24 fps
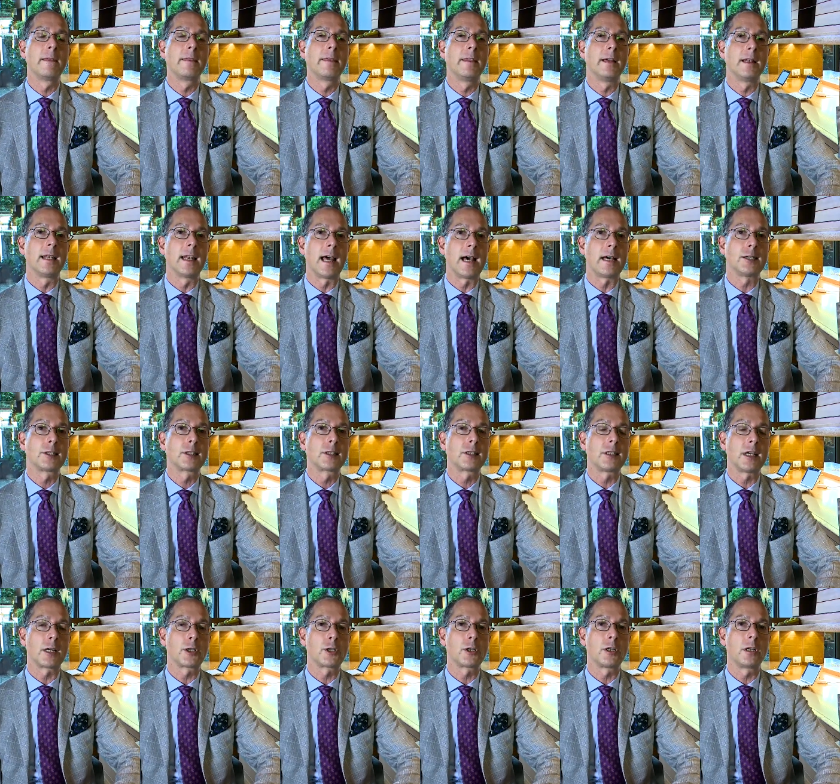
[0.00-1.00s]
the last
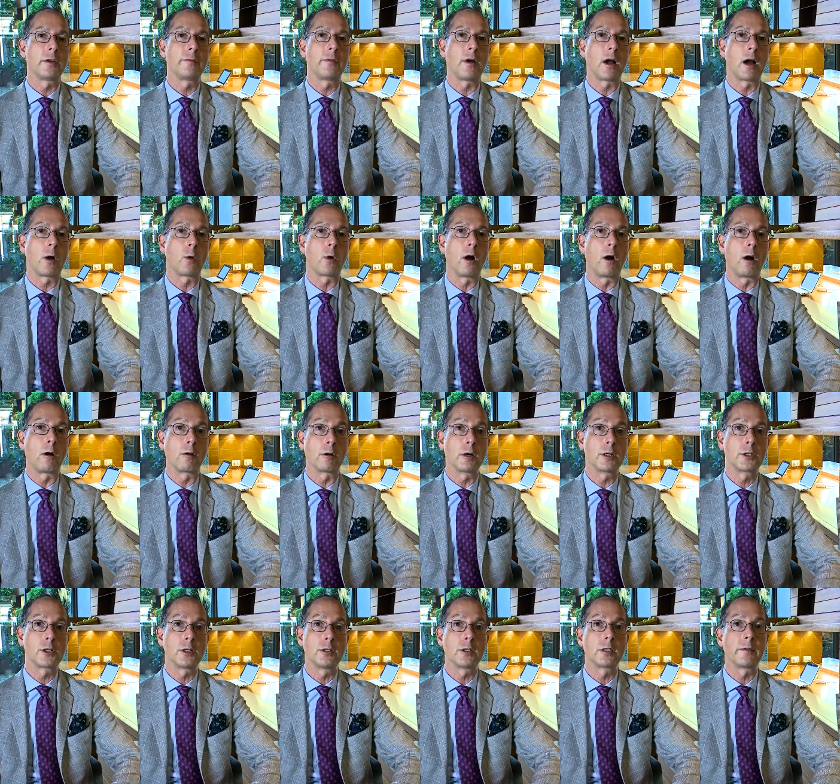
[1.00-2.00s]
section of our
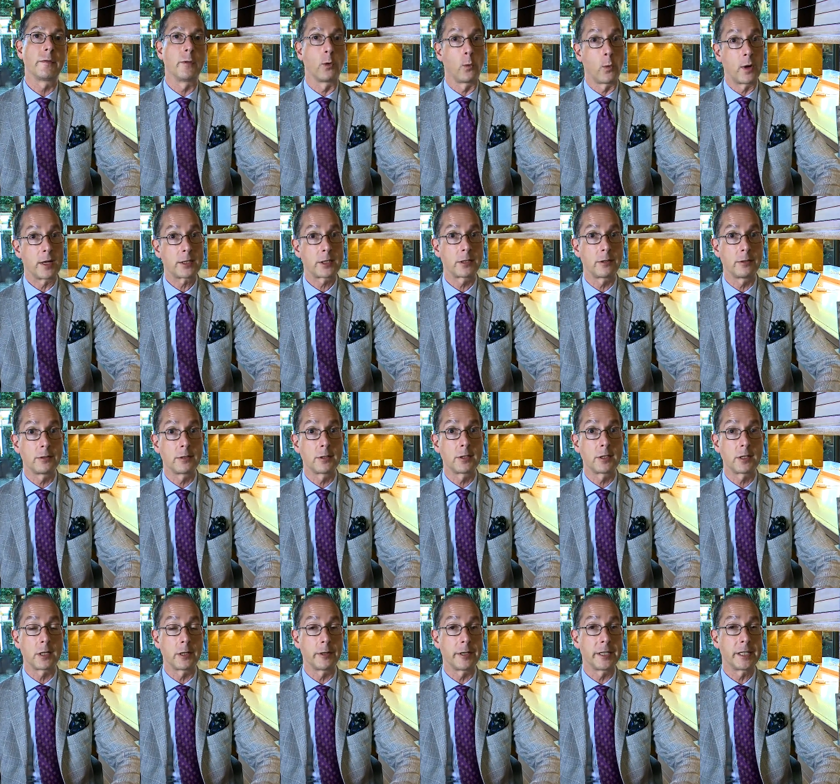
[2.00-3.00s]
Origins of the Western
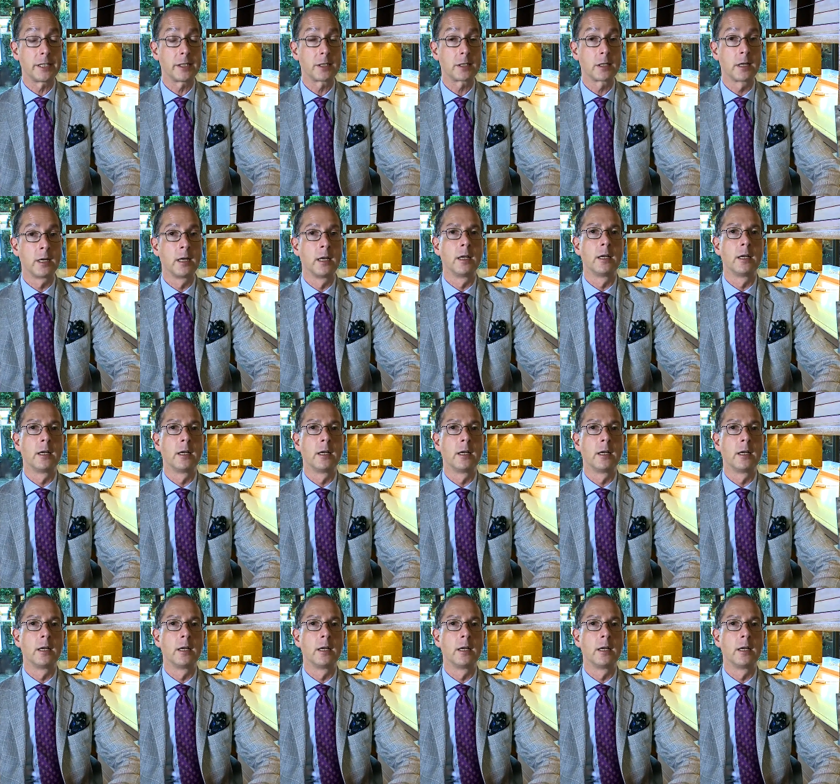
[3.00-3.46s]
series.